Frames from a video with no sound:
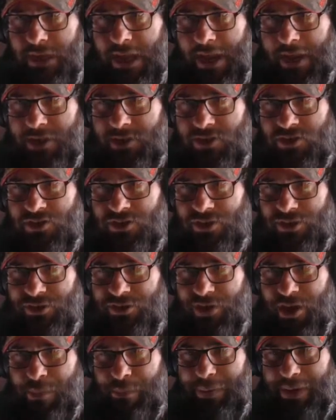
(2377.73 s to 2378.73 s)
I just
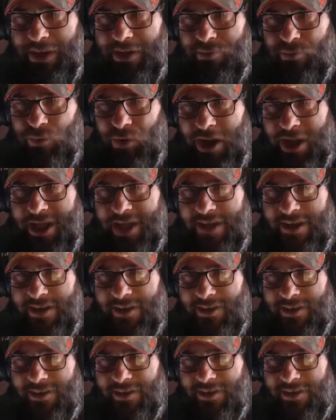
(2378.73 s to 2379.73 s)
looked up and
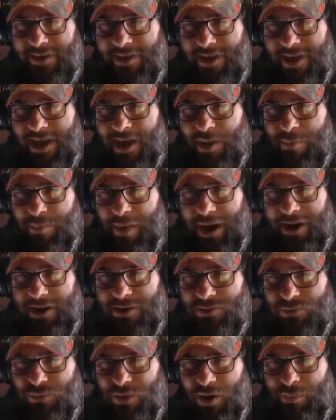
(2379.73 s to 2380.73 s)
read, I might
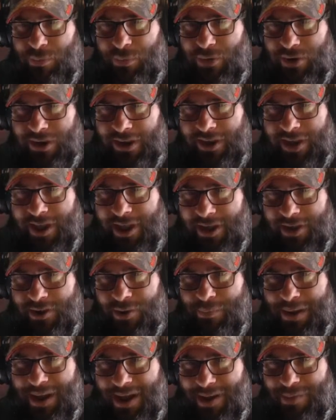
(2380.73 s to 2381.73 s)
as well put a
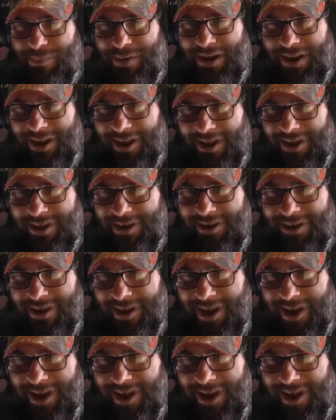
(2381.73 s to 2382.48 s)
condom on my head.